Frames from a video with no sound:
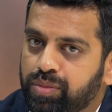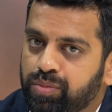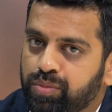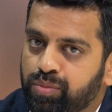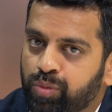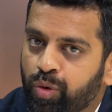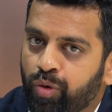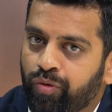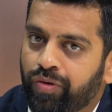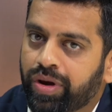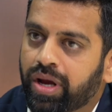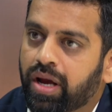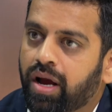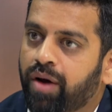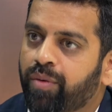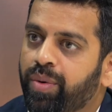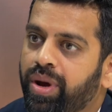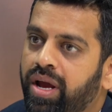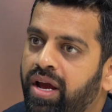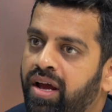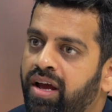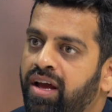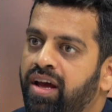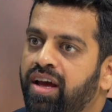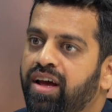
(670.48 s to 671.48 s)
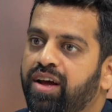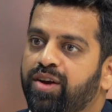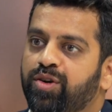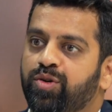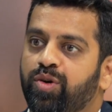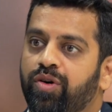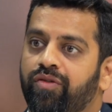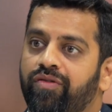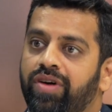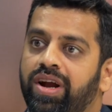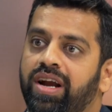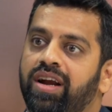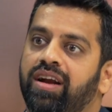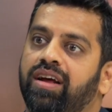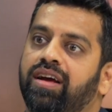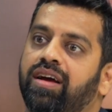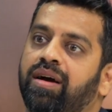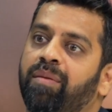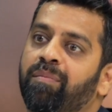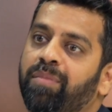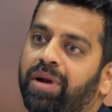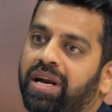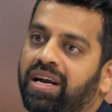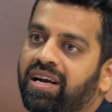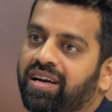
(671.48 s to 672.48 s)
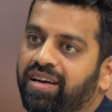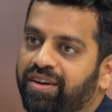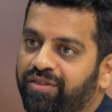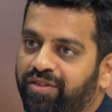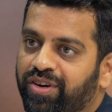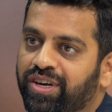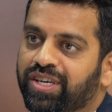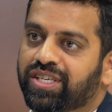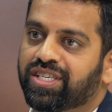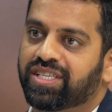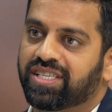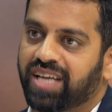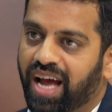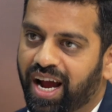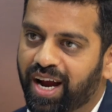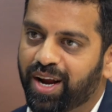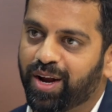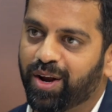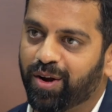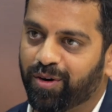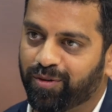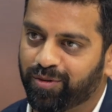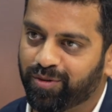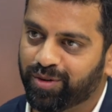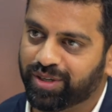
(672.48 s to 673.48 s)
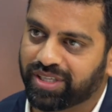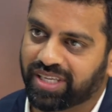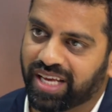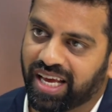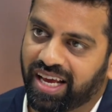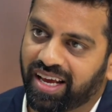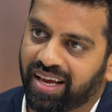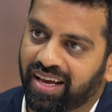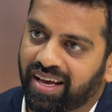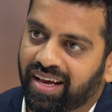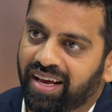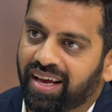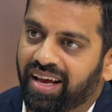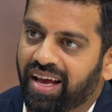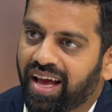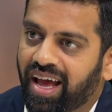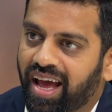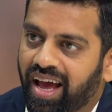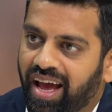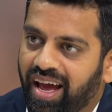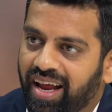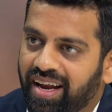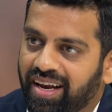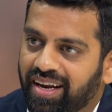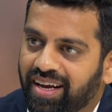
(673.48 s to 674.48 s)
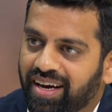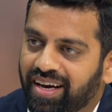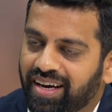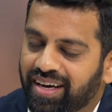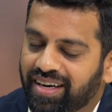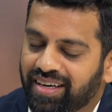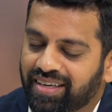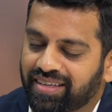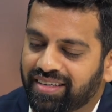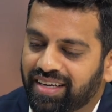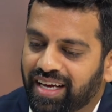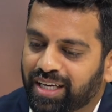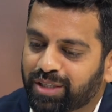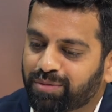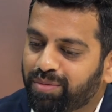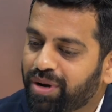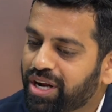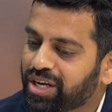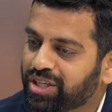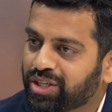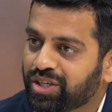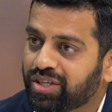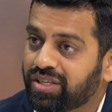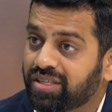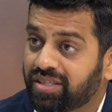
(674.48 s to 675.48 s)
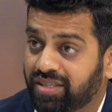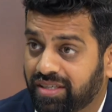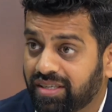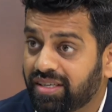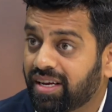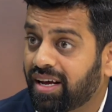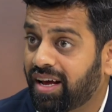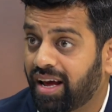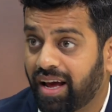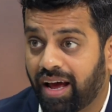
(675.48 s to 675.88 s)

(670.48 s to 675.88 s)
moving away to a very completely different style of whiskey and expressions,